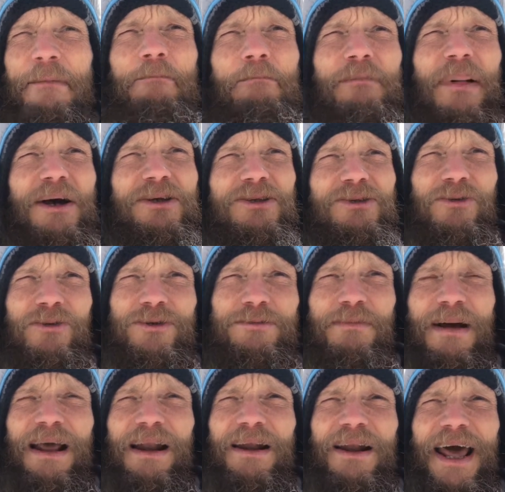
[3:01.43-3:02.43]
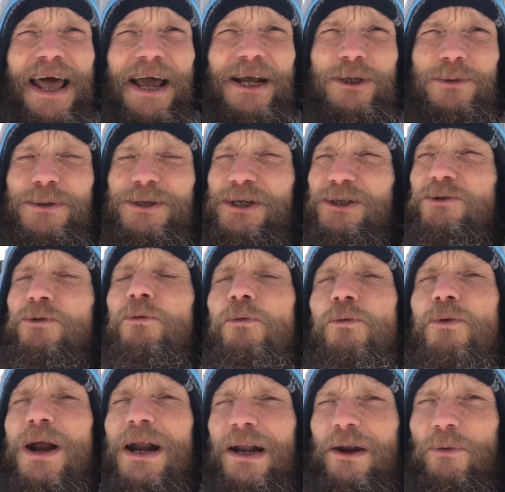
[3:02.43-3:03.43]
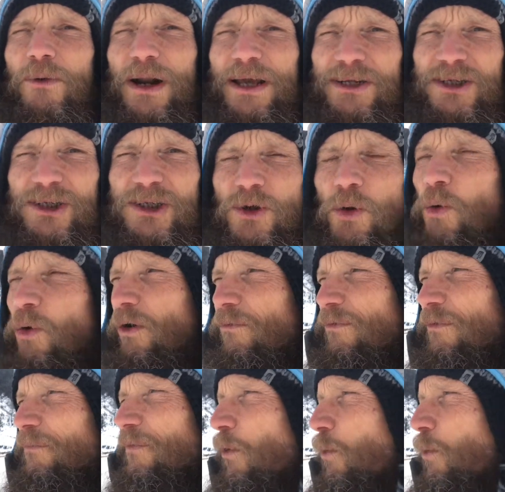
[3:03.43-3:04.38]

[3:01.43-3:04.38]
muscles, my legs were just really, really sore from